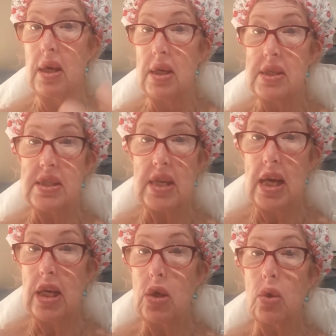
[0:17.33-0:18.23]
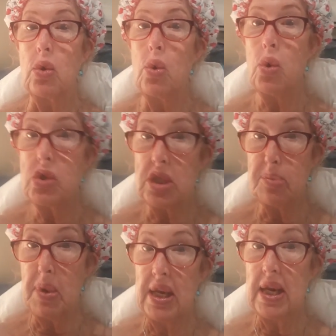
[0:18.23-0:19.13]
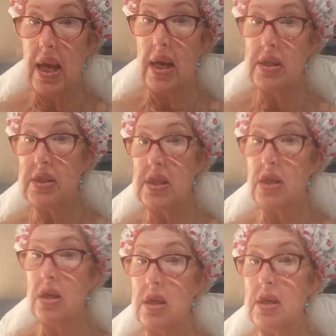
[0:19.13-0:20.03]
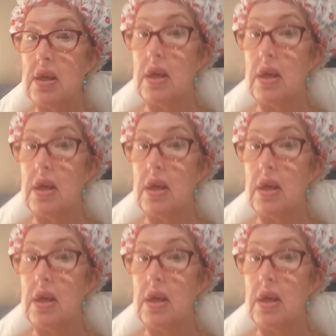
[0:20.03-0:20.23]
staying in a gorgeous penthouse here.